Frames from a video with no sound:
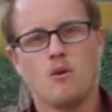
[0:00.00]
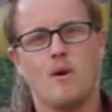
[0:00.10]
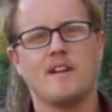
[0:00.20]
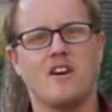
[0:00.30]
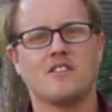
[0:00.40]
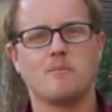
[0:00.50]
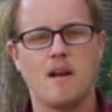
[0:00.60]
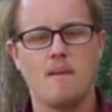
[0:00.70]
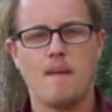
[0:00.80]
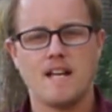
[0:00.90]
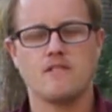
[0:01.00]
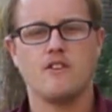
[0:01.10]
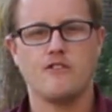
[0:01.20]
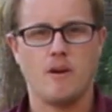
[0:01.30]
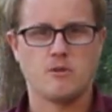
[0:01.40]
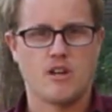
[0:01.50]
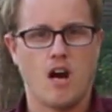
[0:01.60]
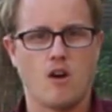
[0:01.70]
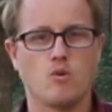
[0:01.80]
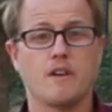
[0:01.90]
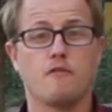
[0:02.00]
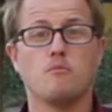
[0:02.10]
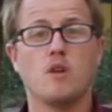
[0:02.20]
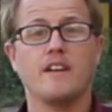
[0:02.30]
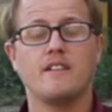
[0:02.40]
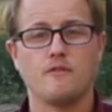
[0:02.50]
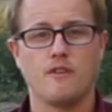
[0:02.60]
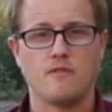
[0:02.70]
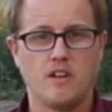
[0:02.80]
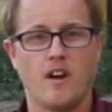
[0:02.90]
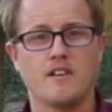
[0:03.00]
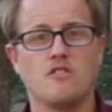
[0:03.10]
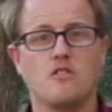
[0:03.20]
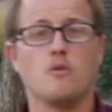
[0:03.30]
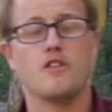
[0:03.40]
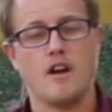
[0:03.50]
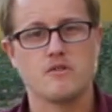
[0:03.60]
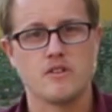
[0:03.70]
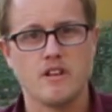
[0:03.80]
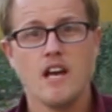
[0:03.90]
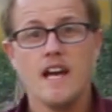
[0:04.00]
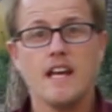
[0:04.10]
went on to be a massively famous car, running from 1959 to 2000,